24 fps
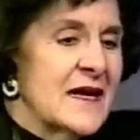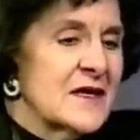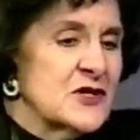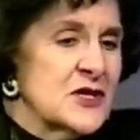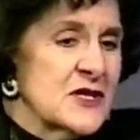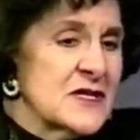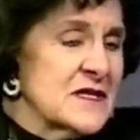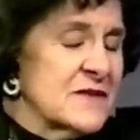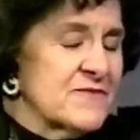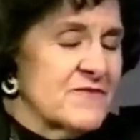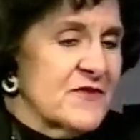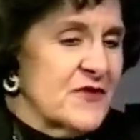
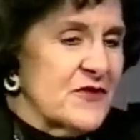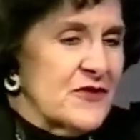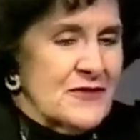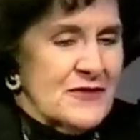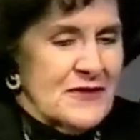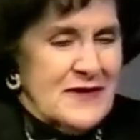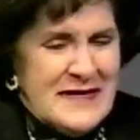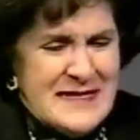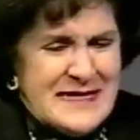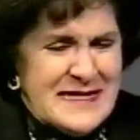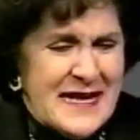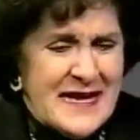Just for
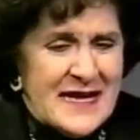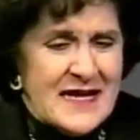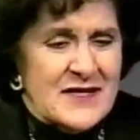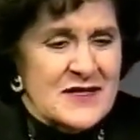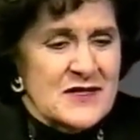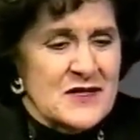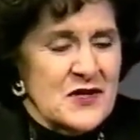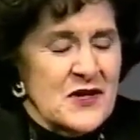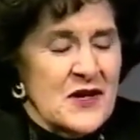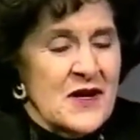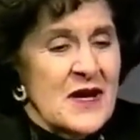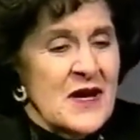thirty
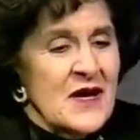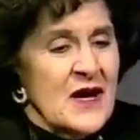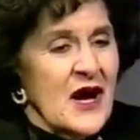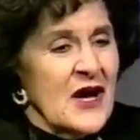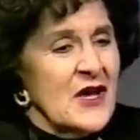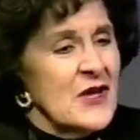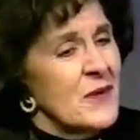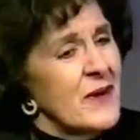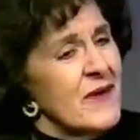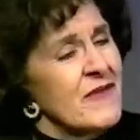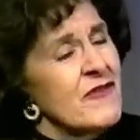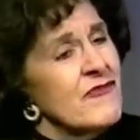seconds, and
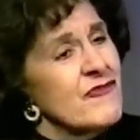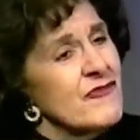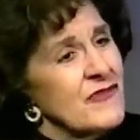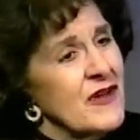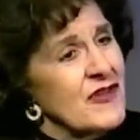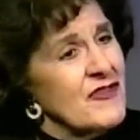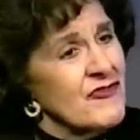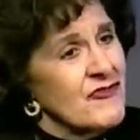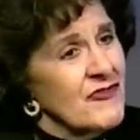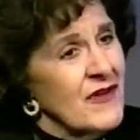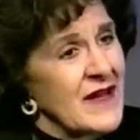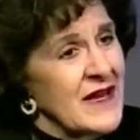are you ever
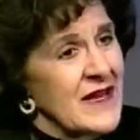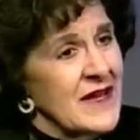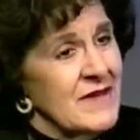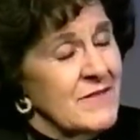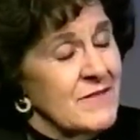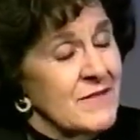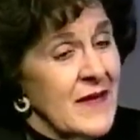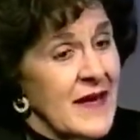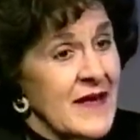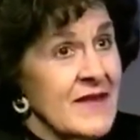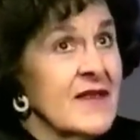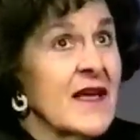frustrated,
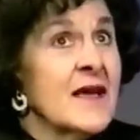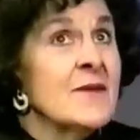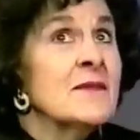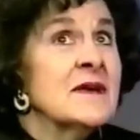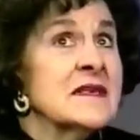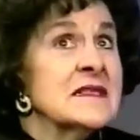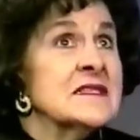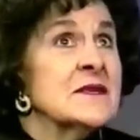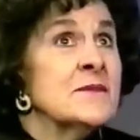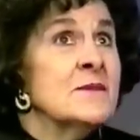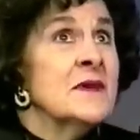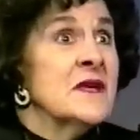as I
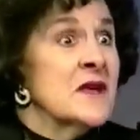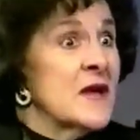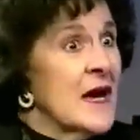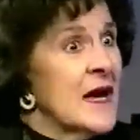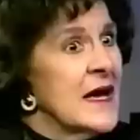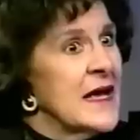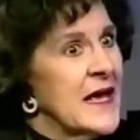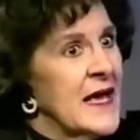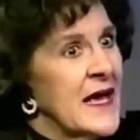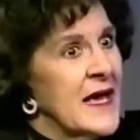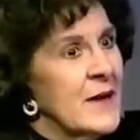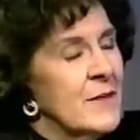must admit
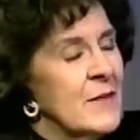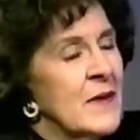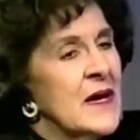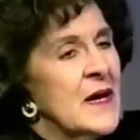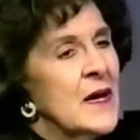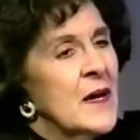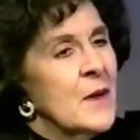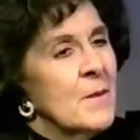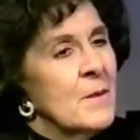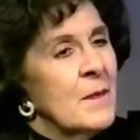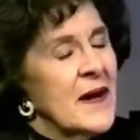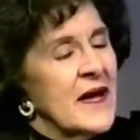I am,
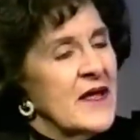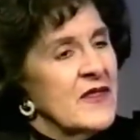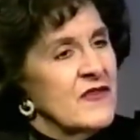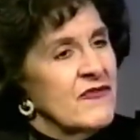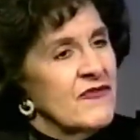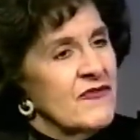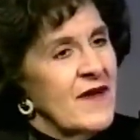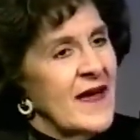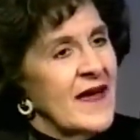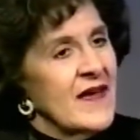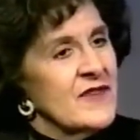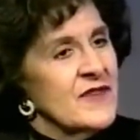by the
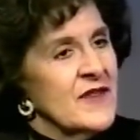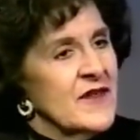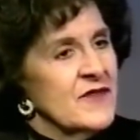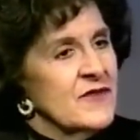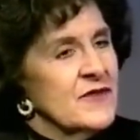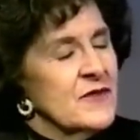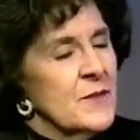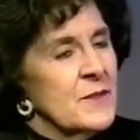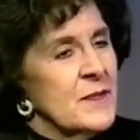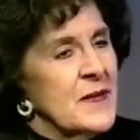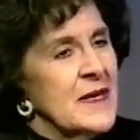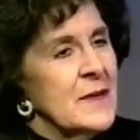fact
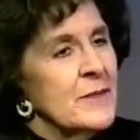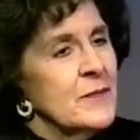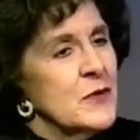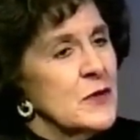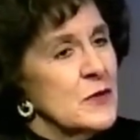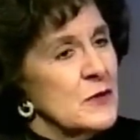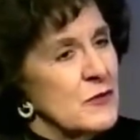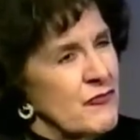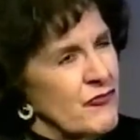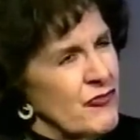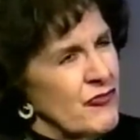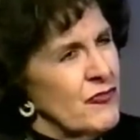that the people
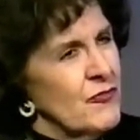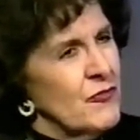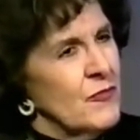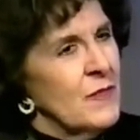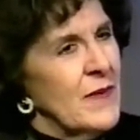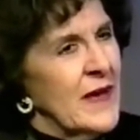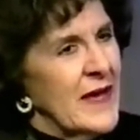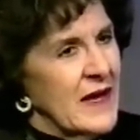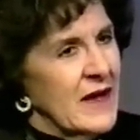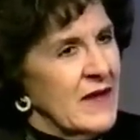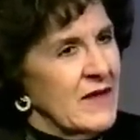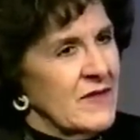who do
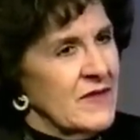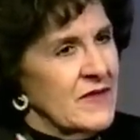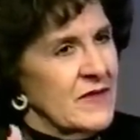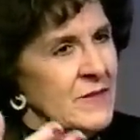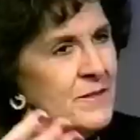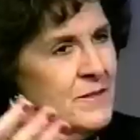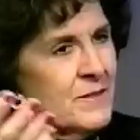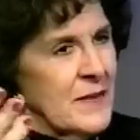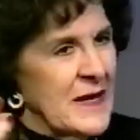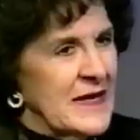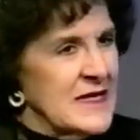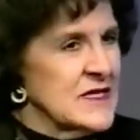make the
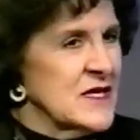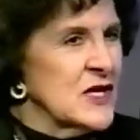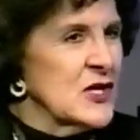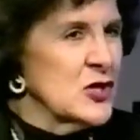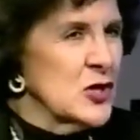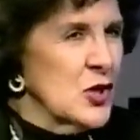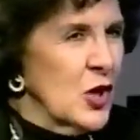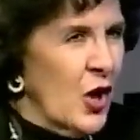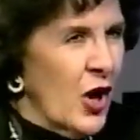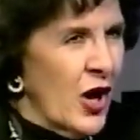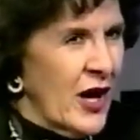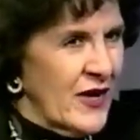basic
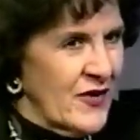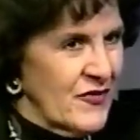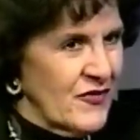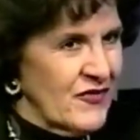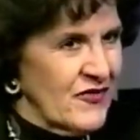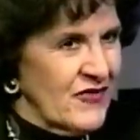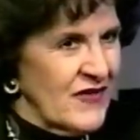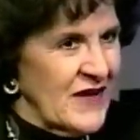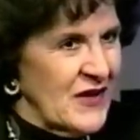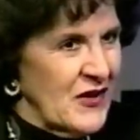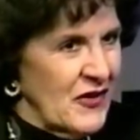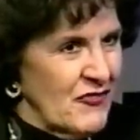
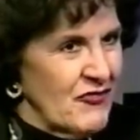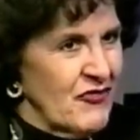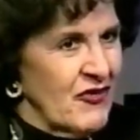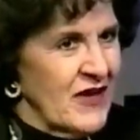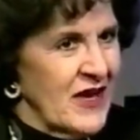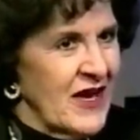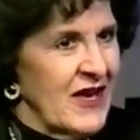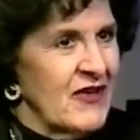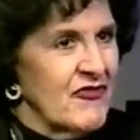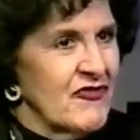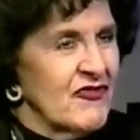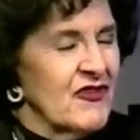laws in
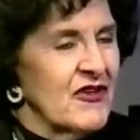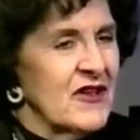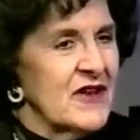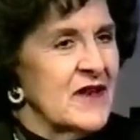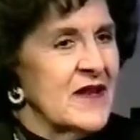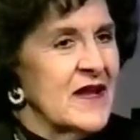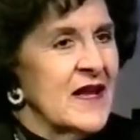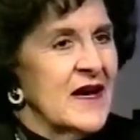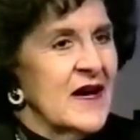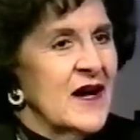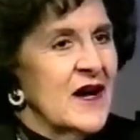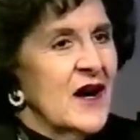
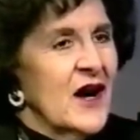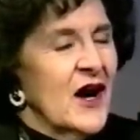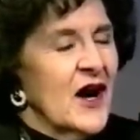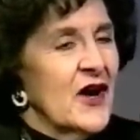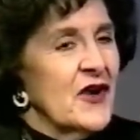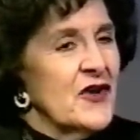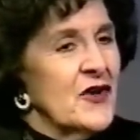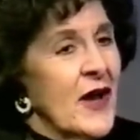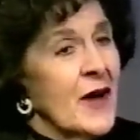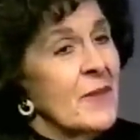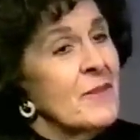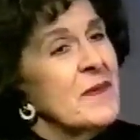education
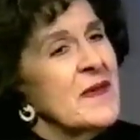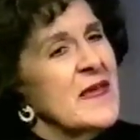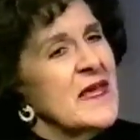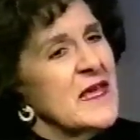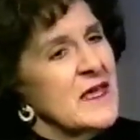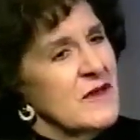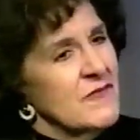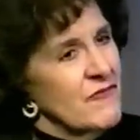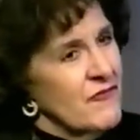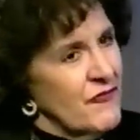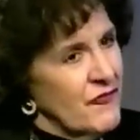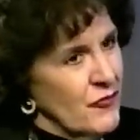are not
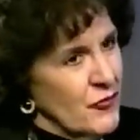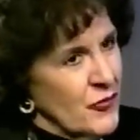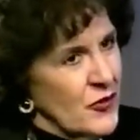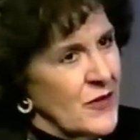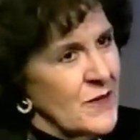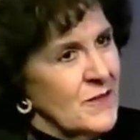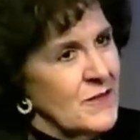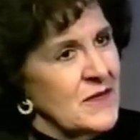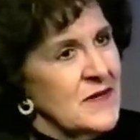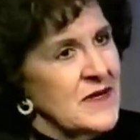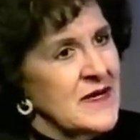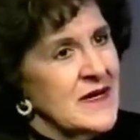being
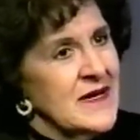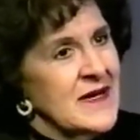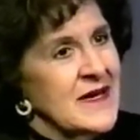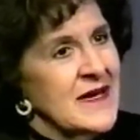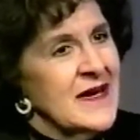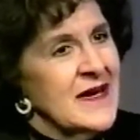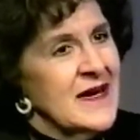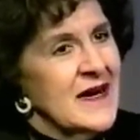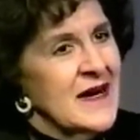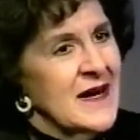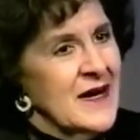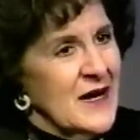informed
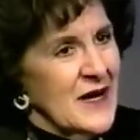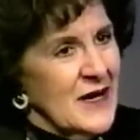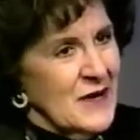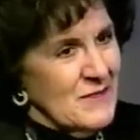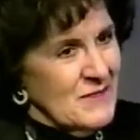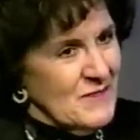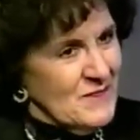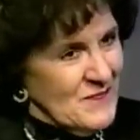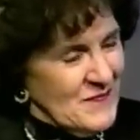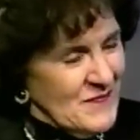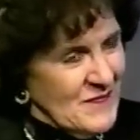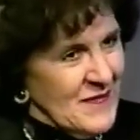
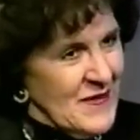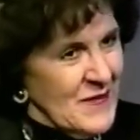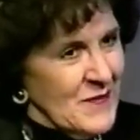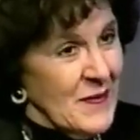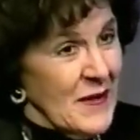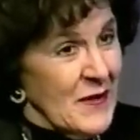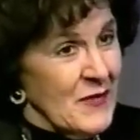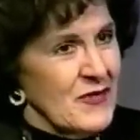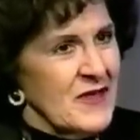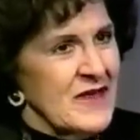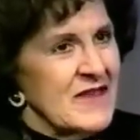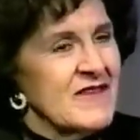um,
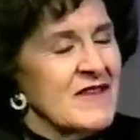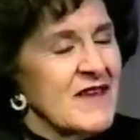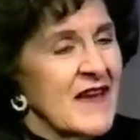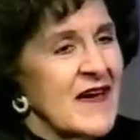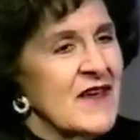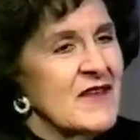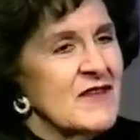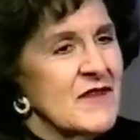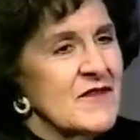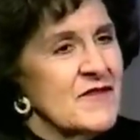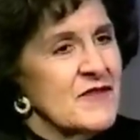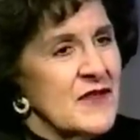about these
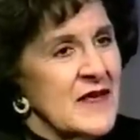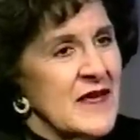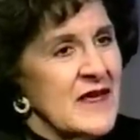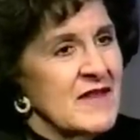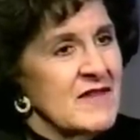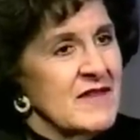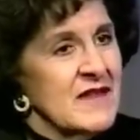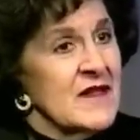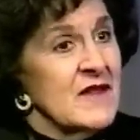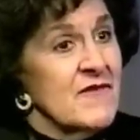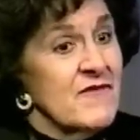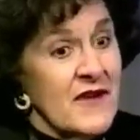kinds of
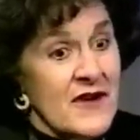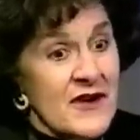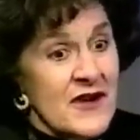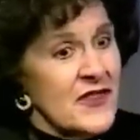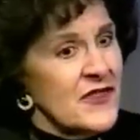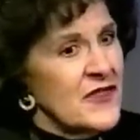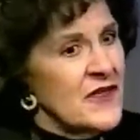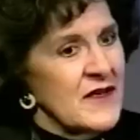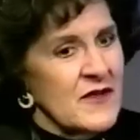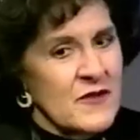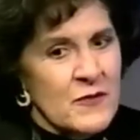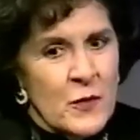things, and the very
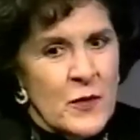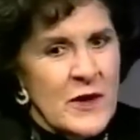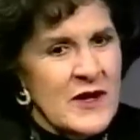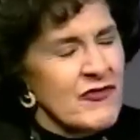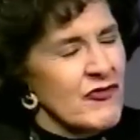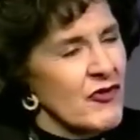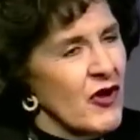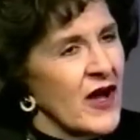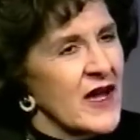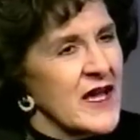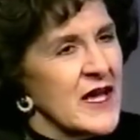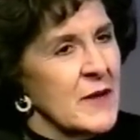things we're
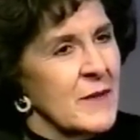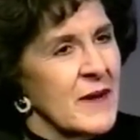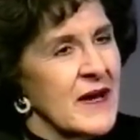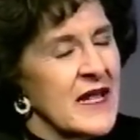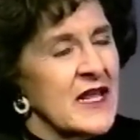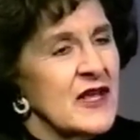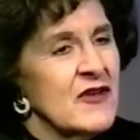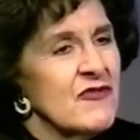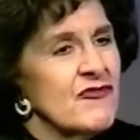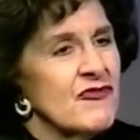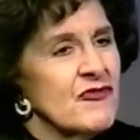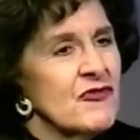talking about
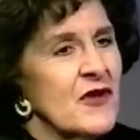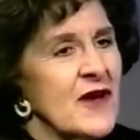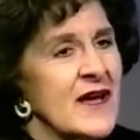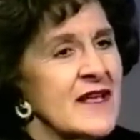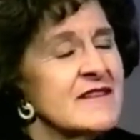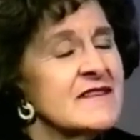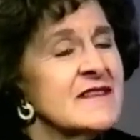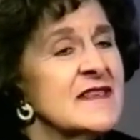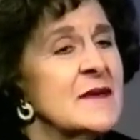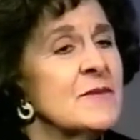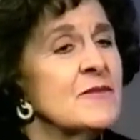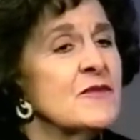here do
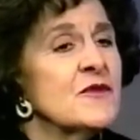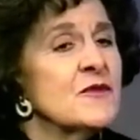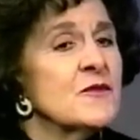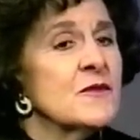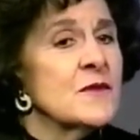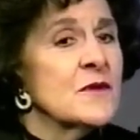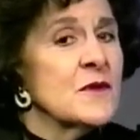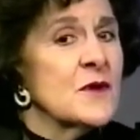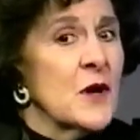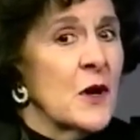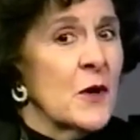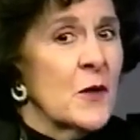not seem
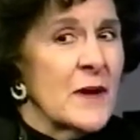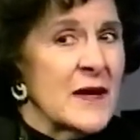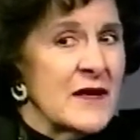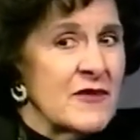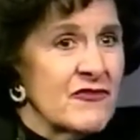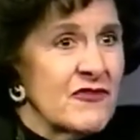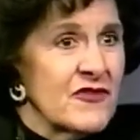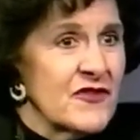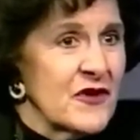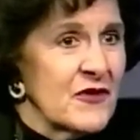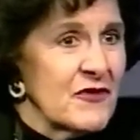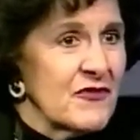to go
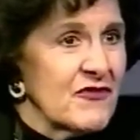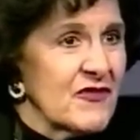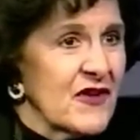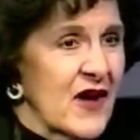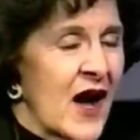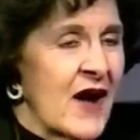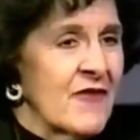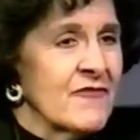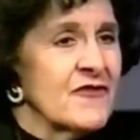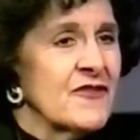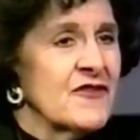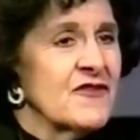into those
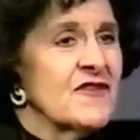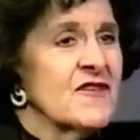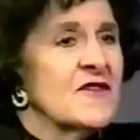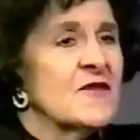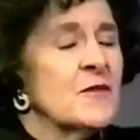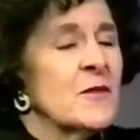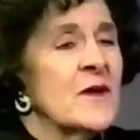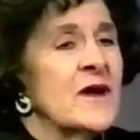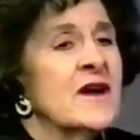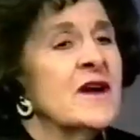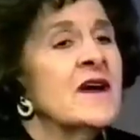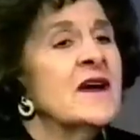
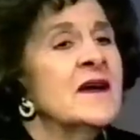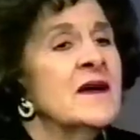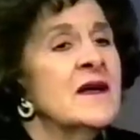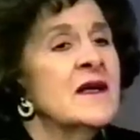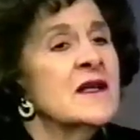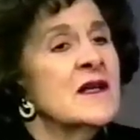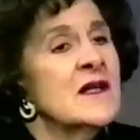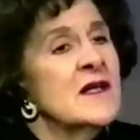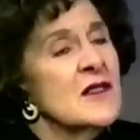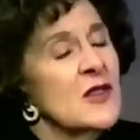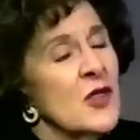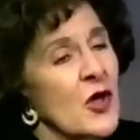conferences where
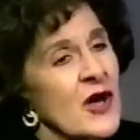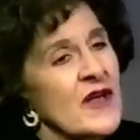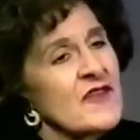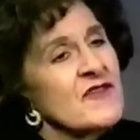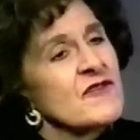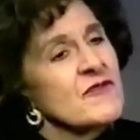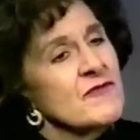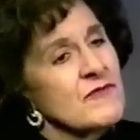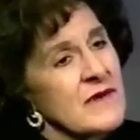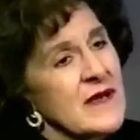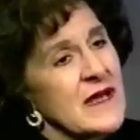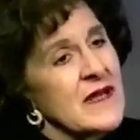
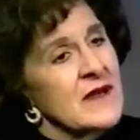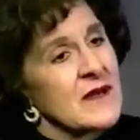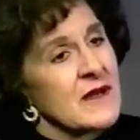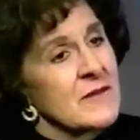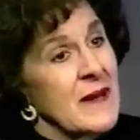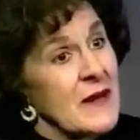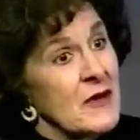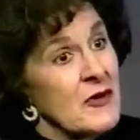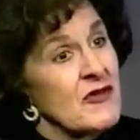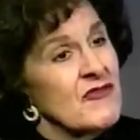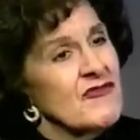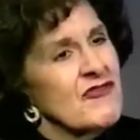laws are written
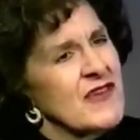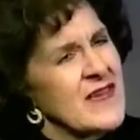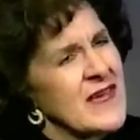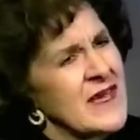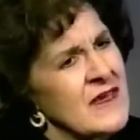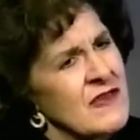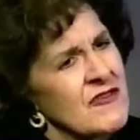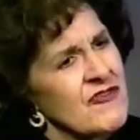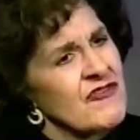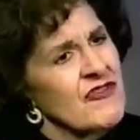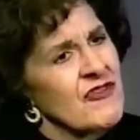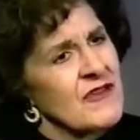about
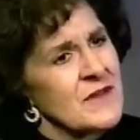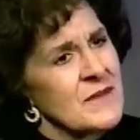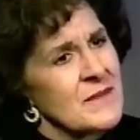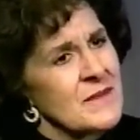education?